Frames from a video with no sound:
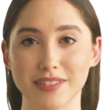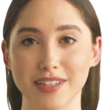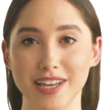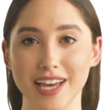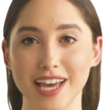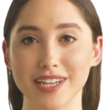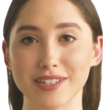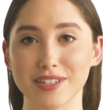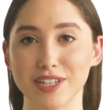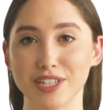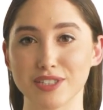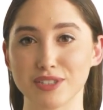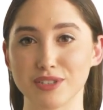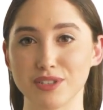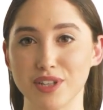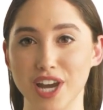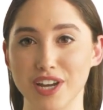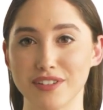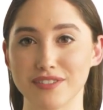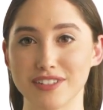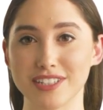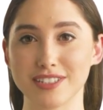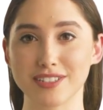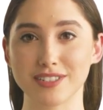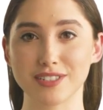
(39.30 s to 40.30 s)
English
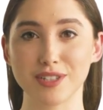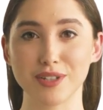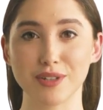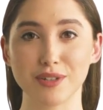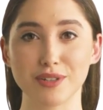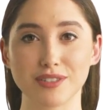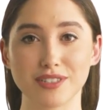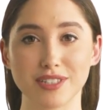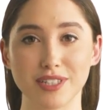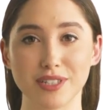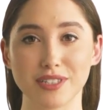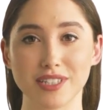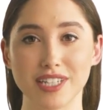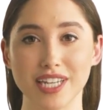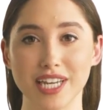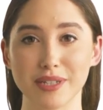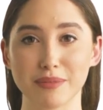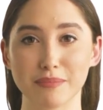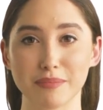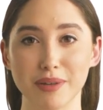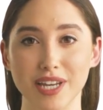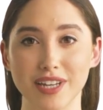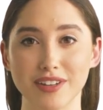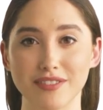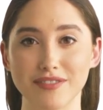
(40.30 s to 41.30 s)
Driving School's
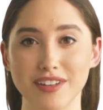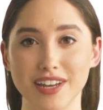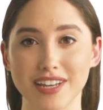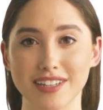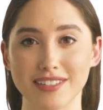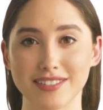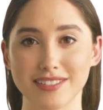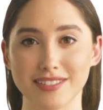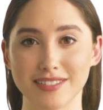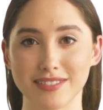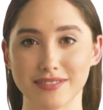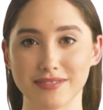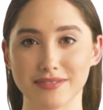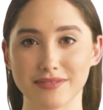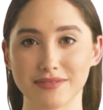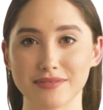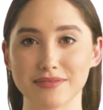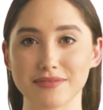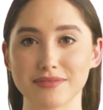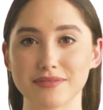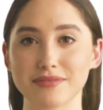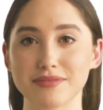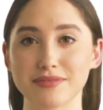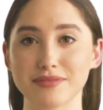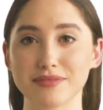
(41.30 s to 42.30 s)
unique benefits.
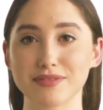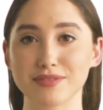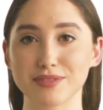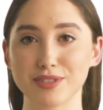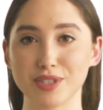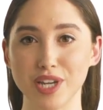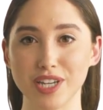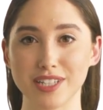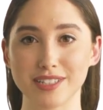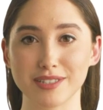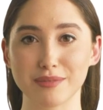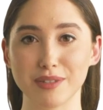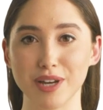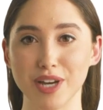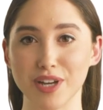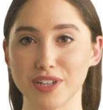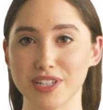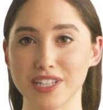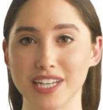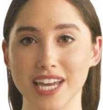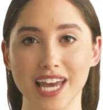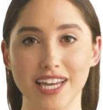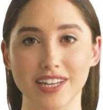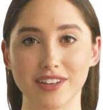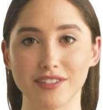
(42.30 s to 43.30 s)

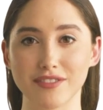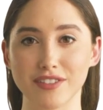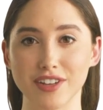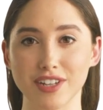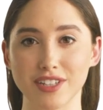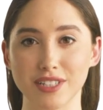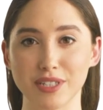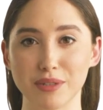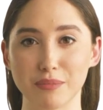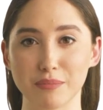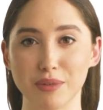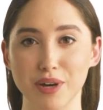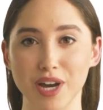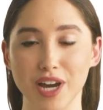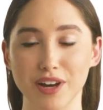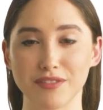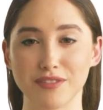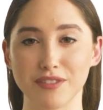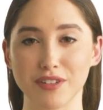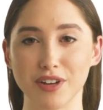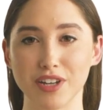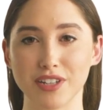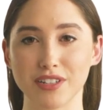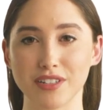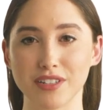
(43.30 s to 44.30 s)
Transparent and efficient
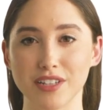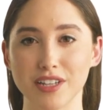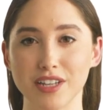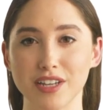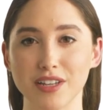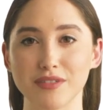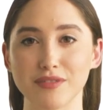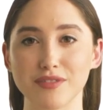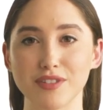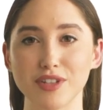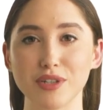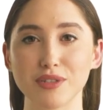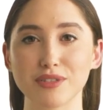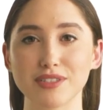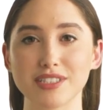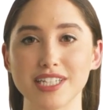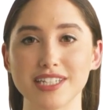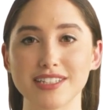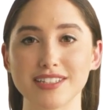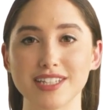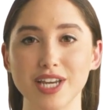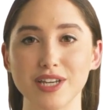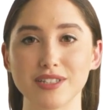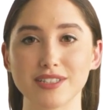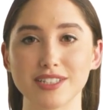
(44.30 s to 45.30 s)
platform. View
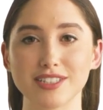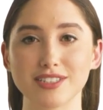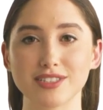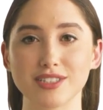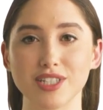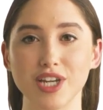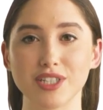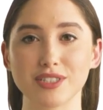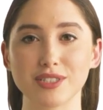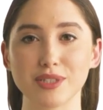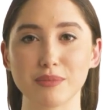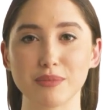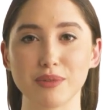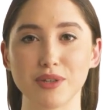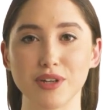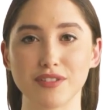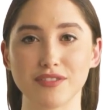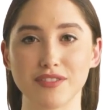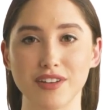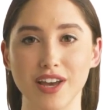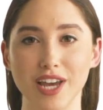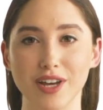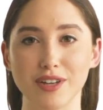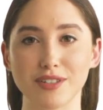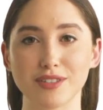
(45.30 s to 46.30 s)
detailed instructor
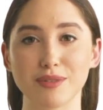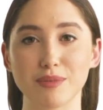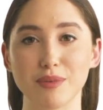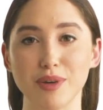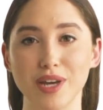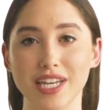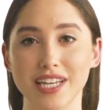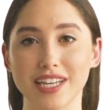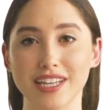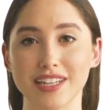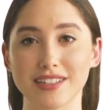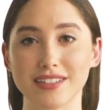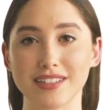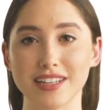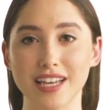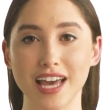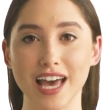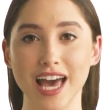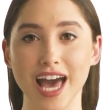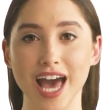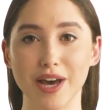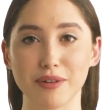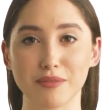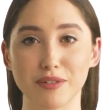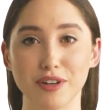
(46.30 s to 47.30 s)
profiles, ratings,
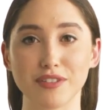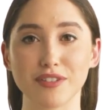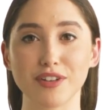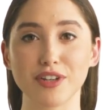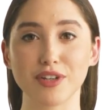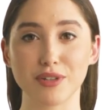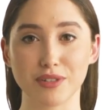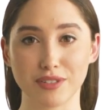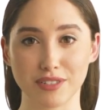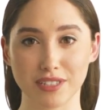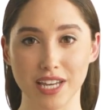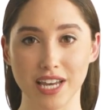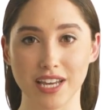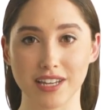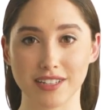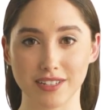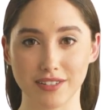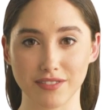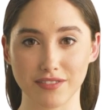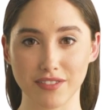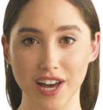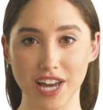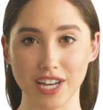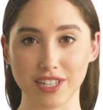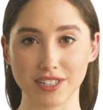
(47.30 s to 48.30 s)
and reviews to
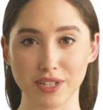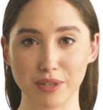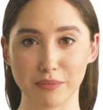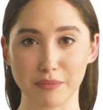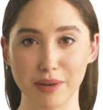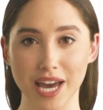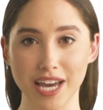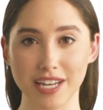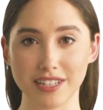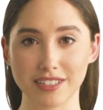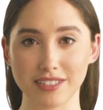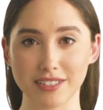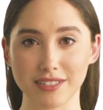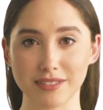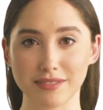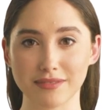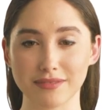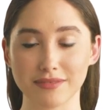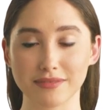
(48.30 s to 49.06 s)
find your match.